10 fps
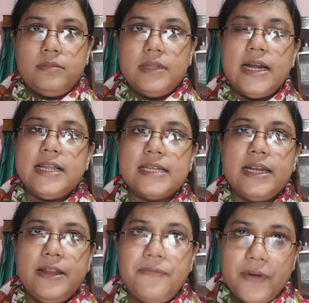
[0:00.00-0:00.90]
That is the
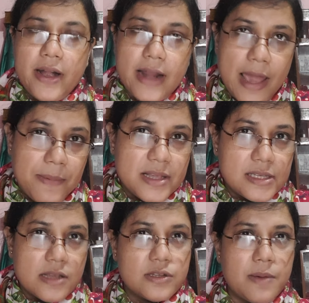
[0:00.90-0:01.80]
different
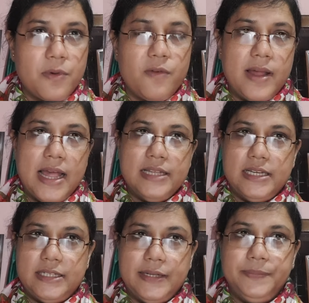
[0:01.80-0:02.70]
dimensions of
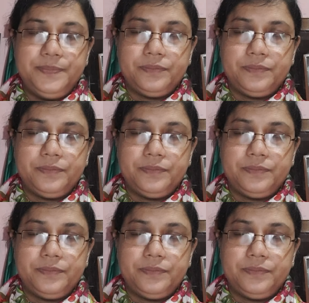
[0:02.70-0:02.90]
globalization,